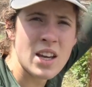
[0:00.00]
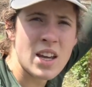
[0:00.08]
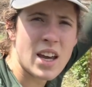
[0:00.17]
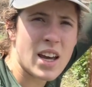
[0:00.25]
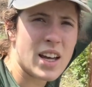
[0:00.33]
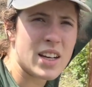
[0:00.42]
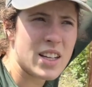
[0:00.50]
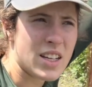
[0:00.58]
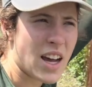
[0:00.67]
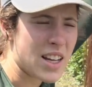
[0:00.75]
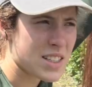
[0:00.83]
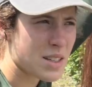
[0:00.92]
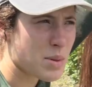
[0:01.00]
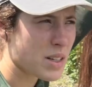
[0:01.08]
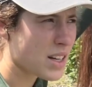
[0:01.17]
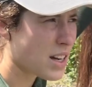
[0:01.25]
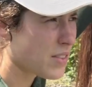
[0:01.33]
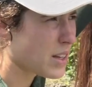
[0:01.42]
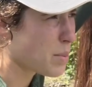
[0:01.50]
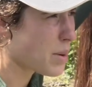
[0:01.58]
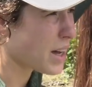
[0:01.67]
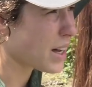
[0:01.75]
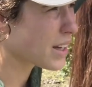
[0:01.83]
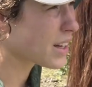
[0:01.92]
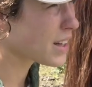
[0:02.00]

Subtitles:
and he hasn't been coming back